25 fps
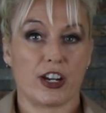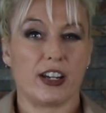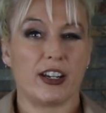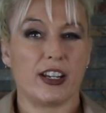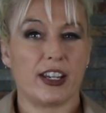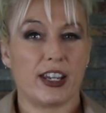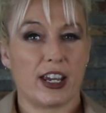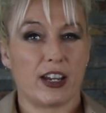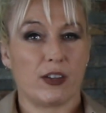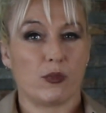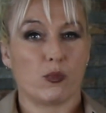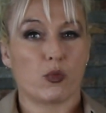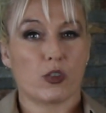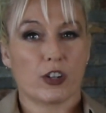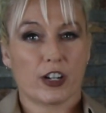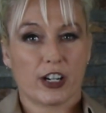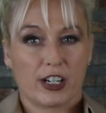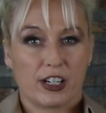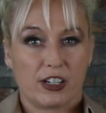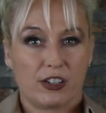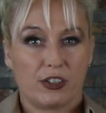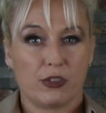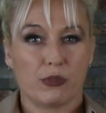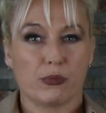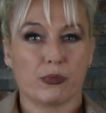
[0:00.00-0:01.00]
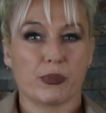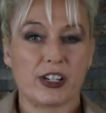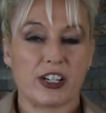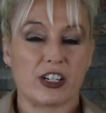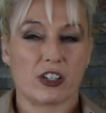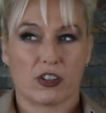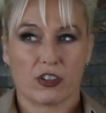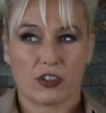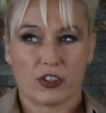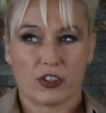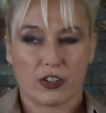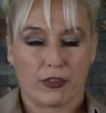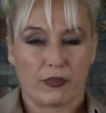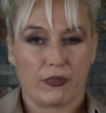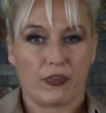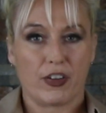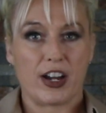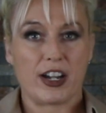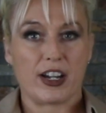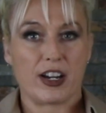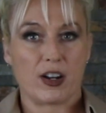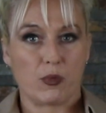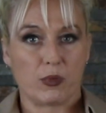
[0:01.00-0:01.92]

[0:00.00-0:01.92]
And again, we're going to do research and find